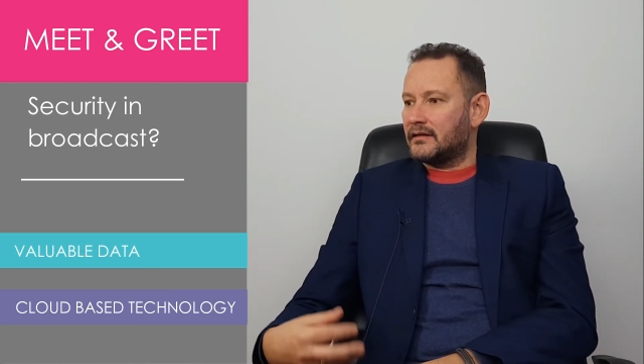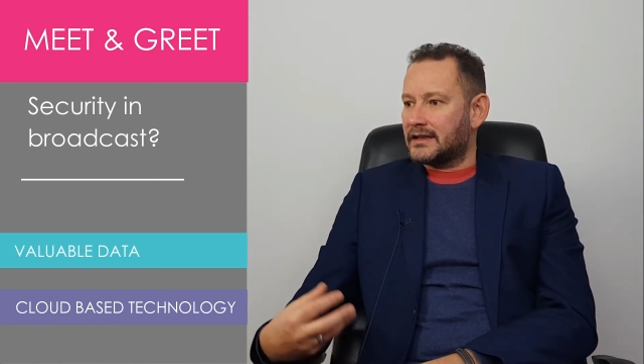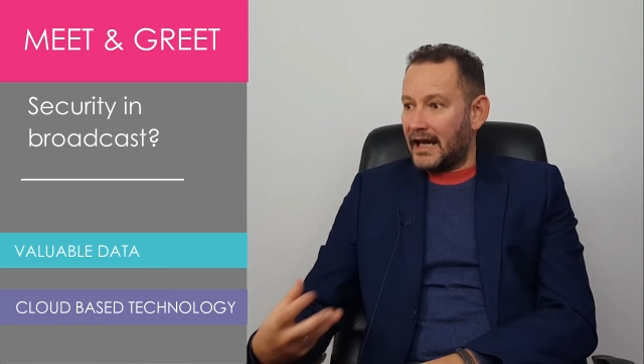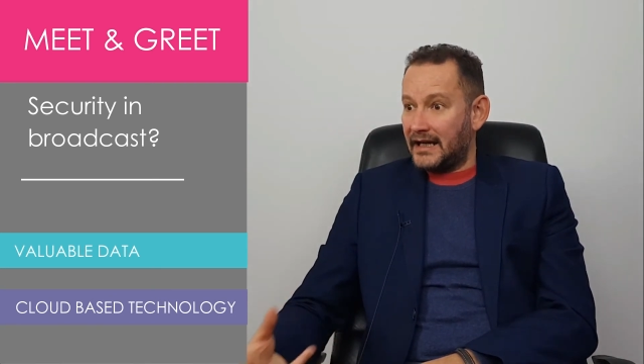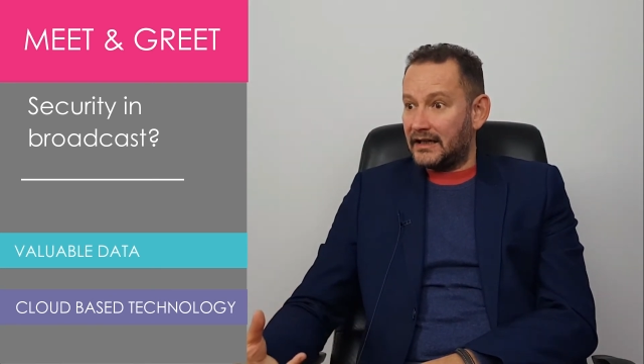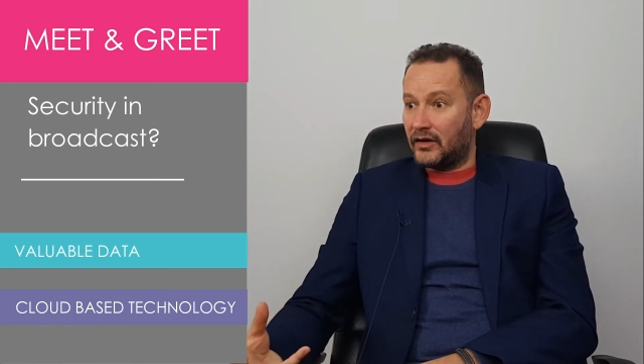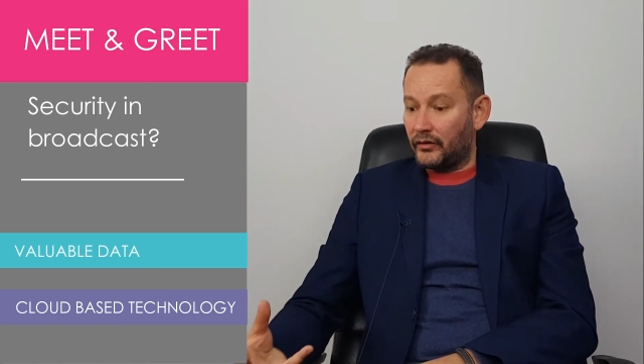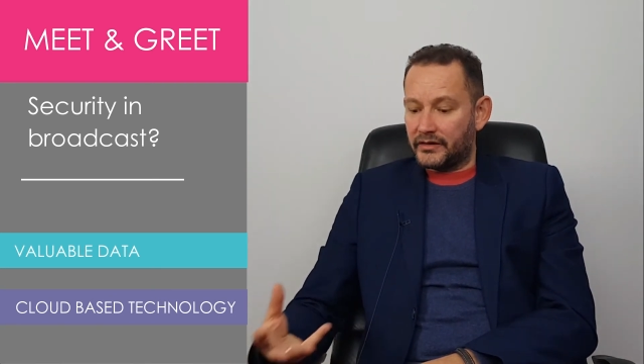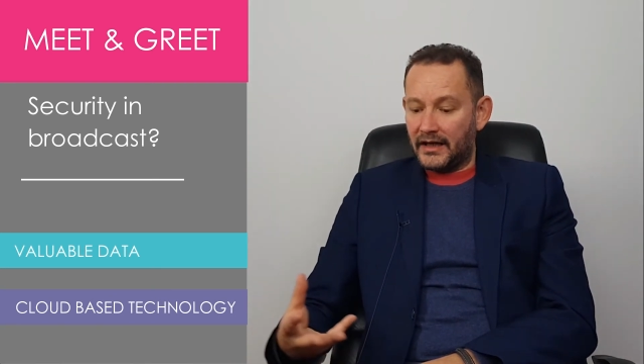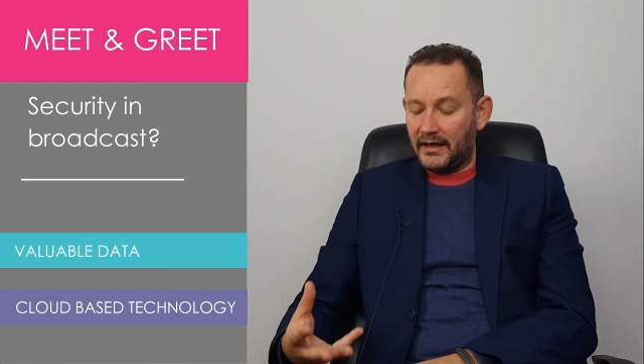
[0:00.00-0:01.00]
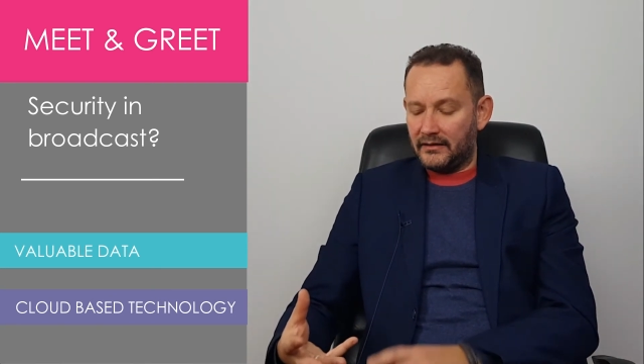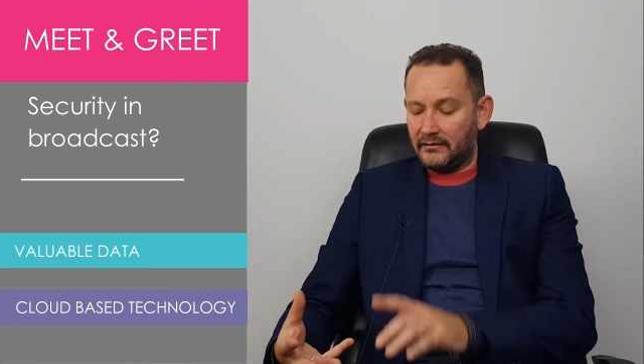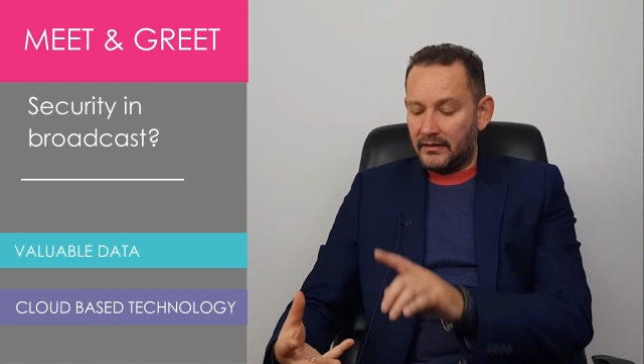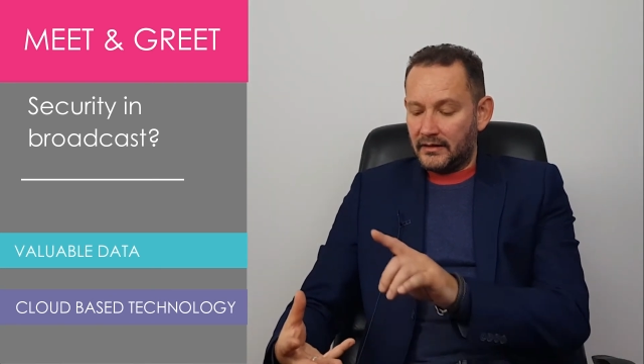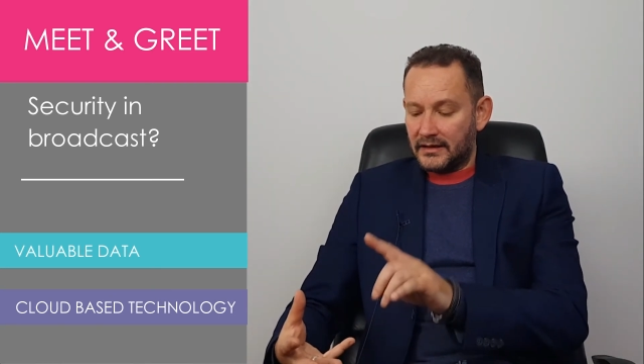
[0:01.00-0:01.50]
take content,
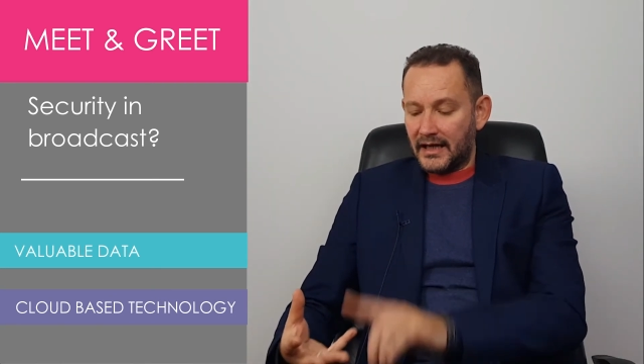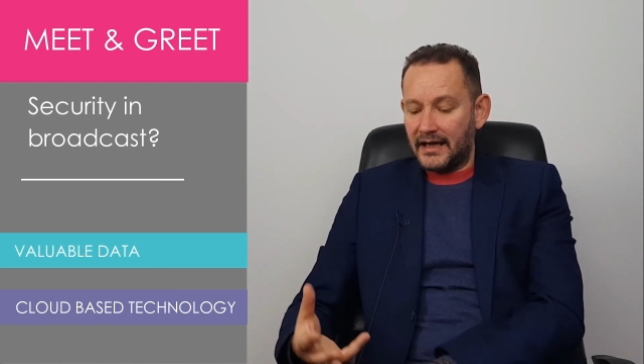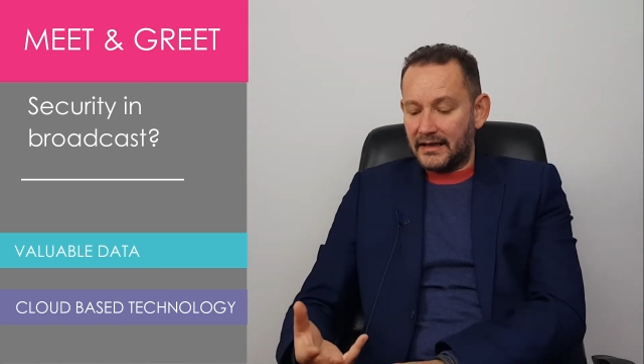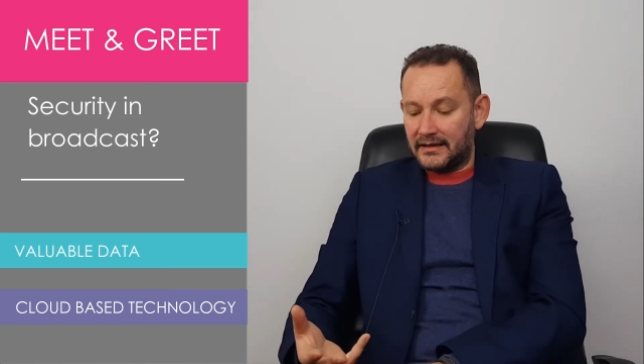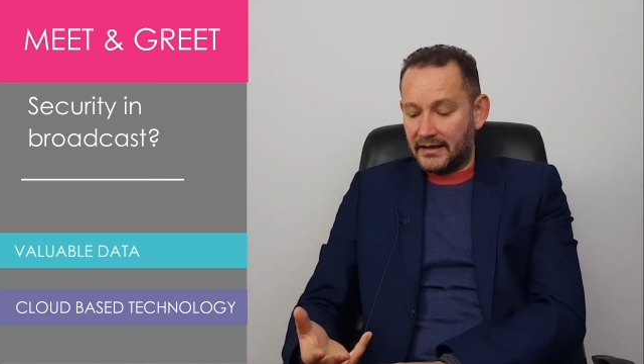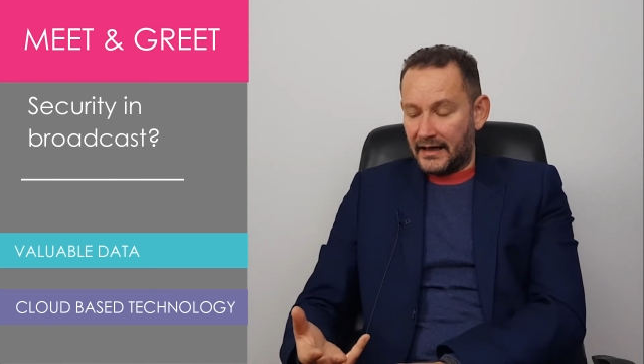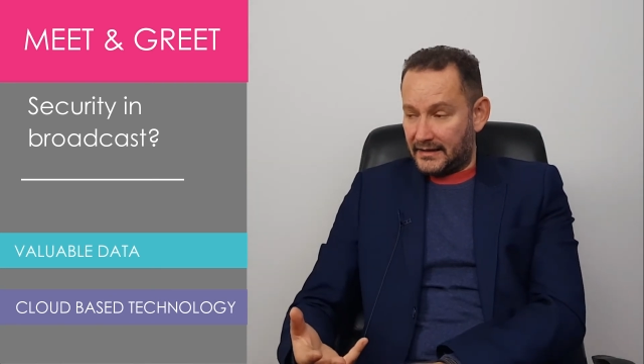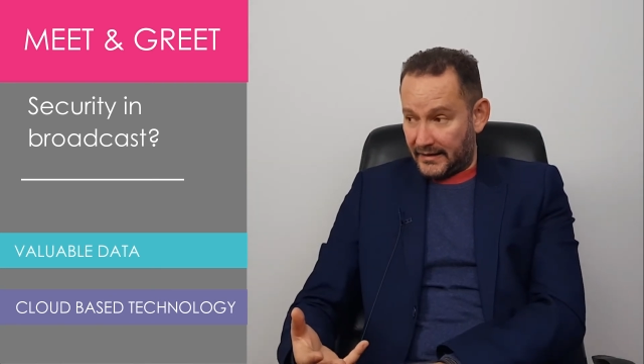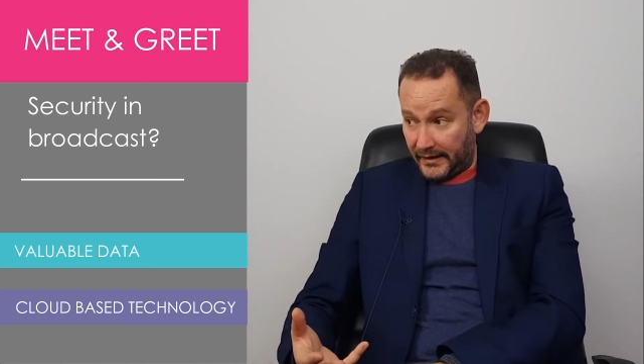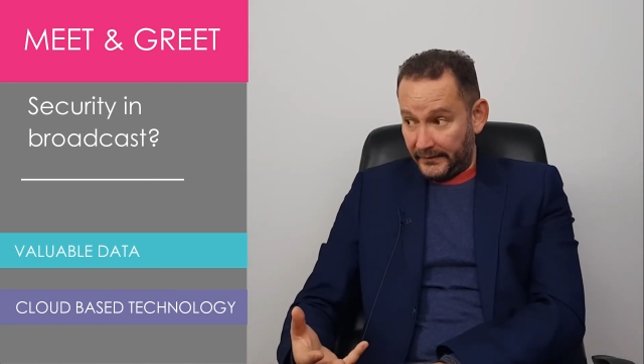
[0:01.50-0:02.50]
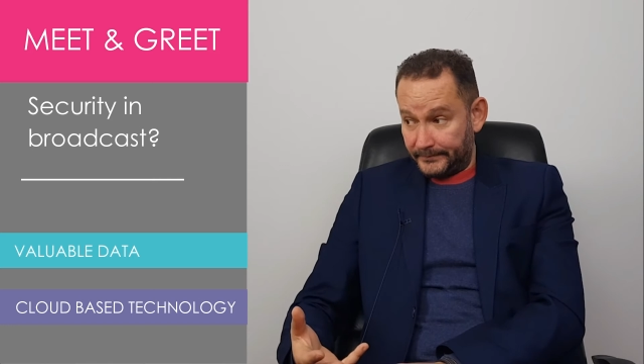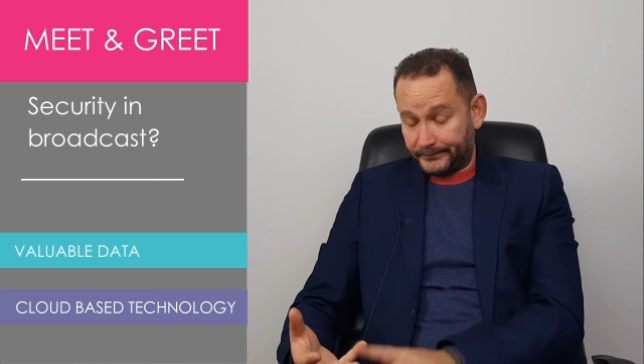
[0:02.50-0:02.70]
take data,